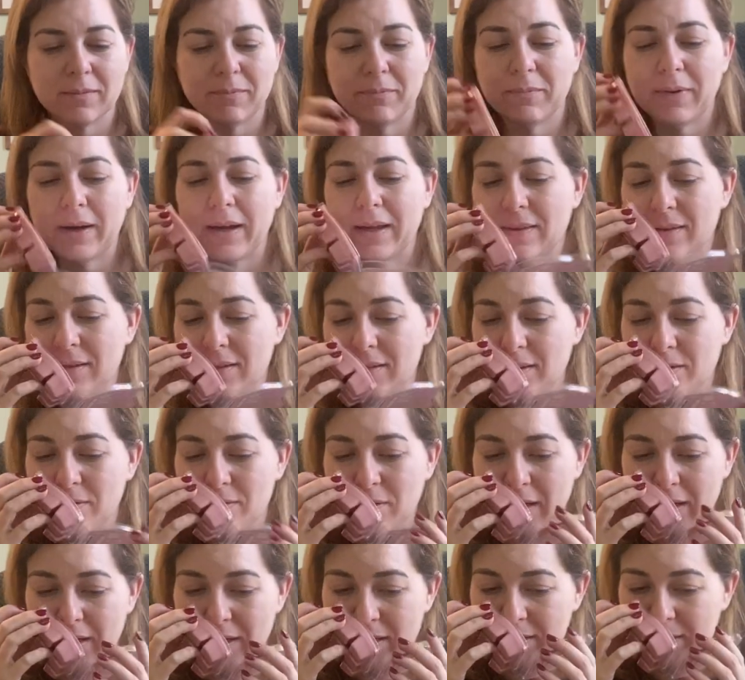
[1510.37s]
Buy this, you
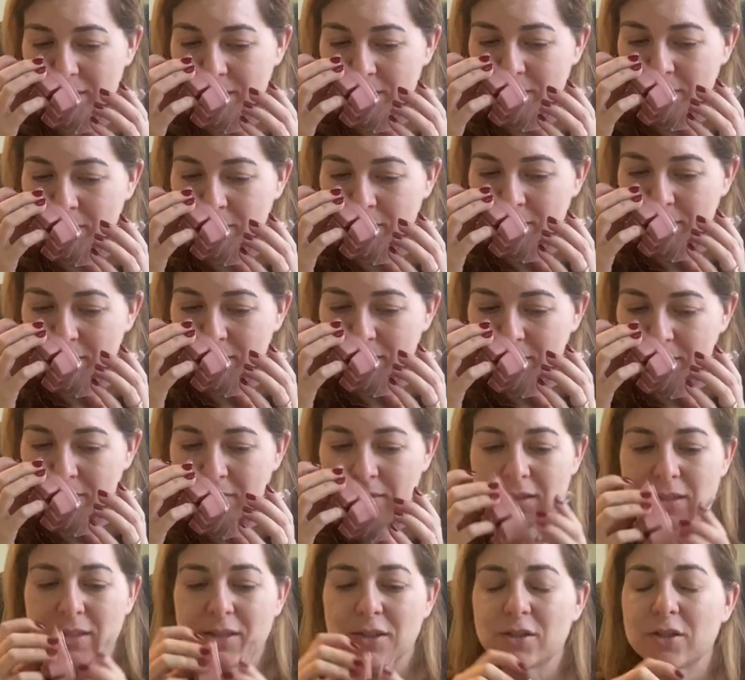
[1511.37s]
guys.
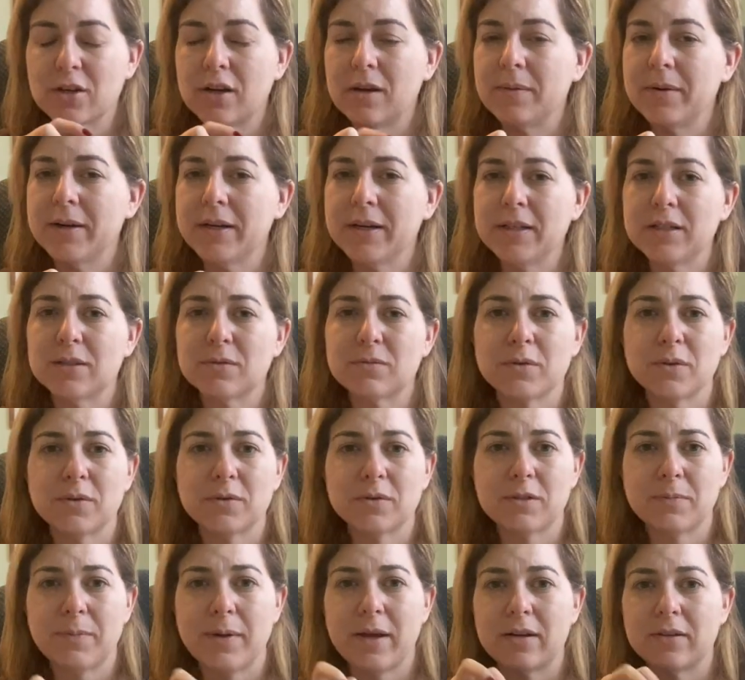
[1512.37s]
Strawberries,
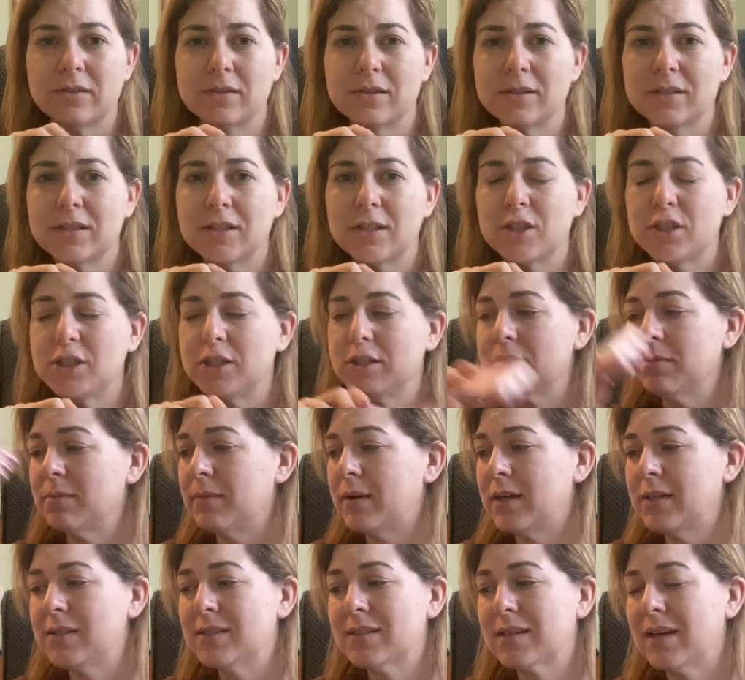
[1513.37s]
rose petals, sheer
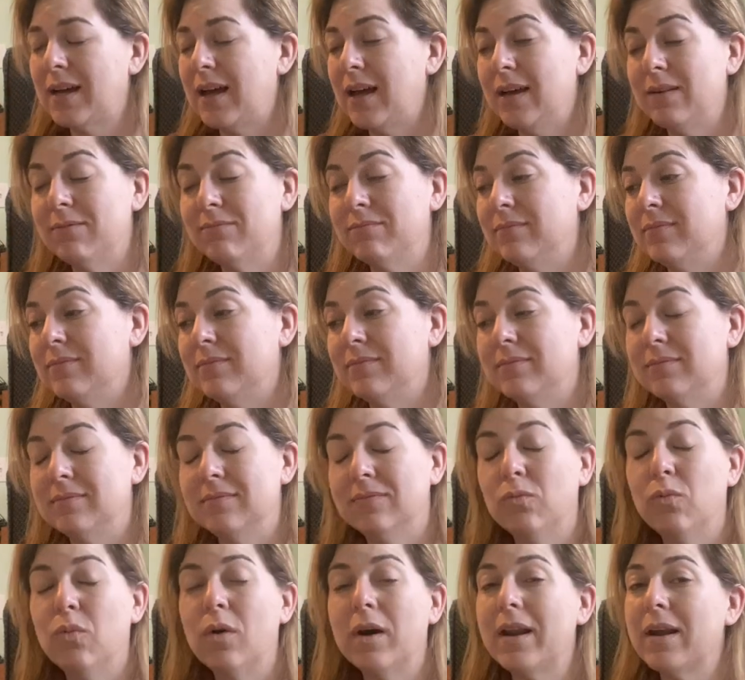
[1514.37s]
musk,
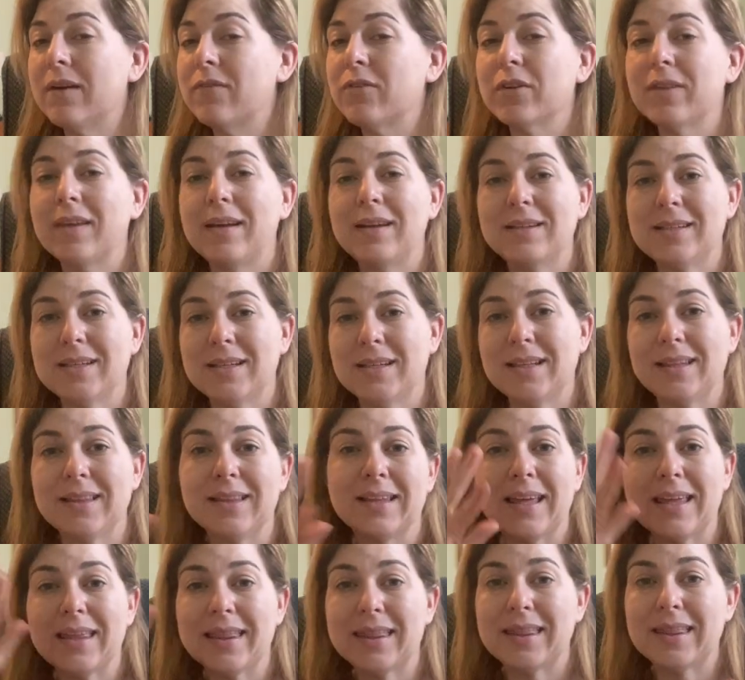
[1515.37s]
whatever they did,
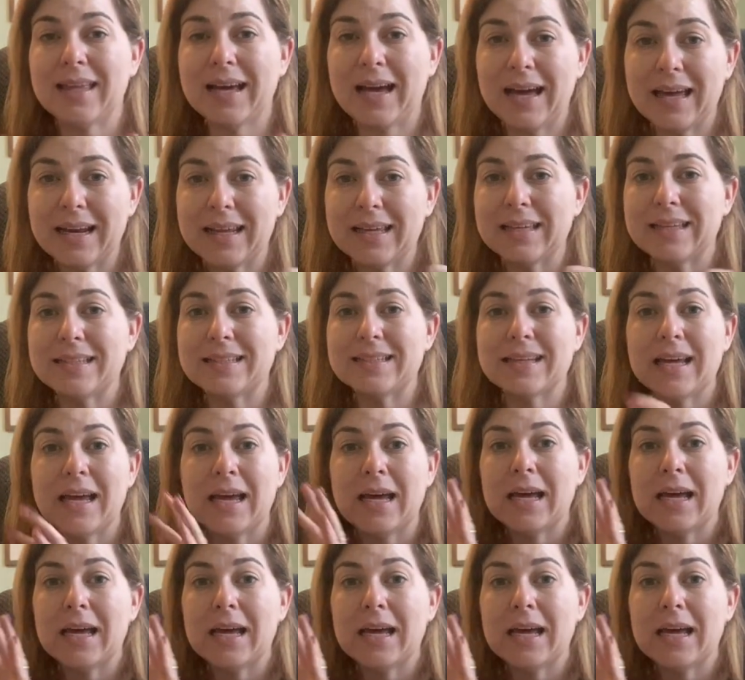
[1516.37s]
like that is